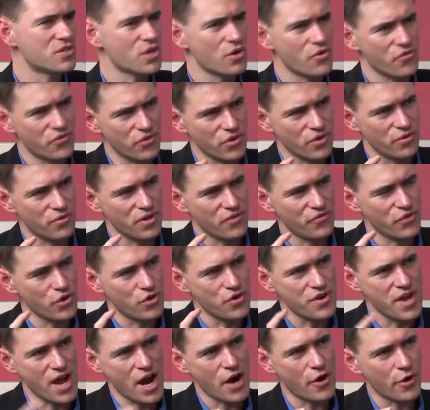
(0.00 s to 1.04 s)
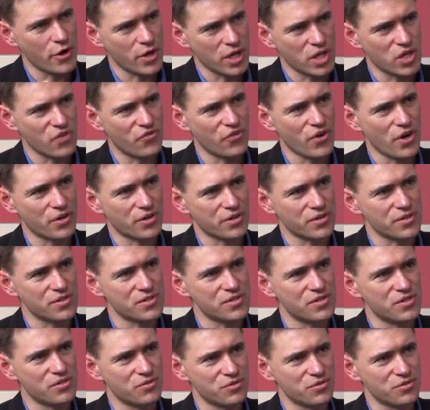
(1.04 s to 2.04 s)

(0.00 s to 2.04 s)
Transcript: So if you're narrowing your focus,